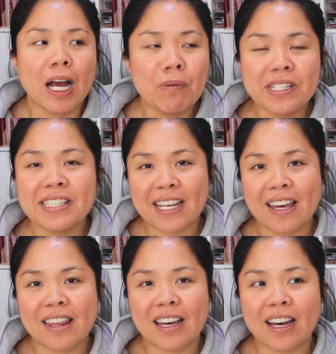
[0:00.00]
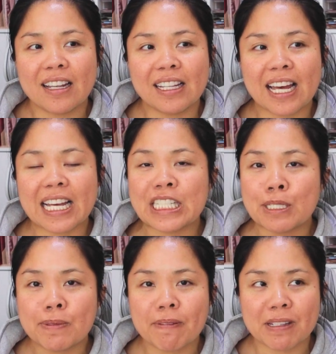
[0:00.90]
I will say that, like, in
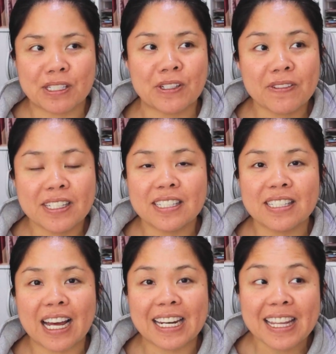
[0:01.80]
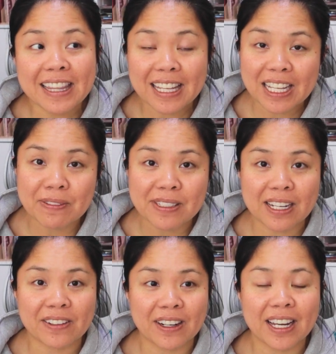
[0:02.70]
terms of the service, I didn't think it was
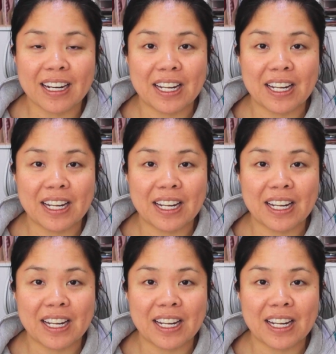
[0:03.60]
that great.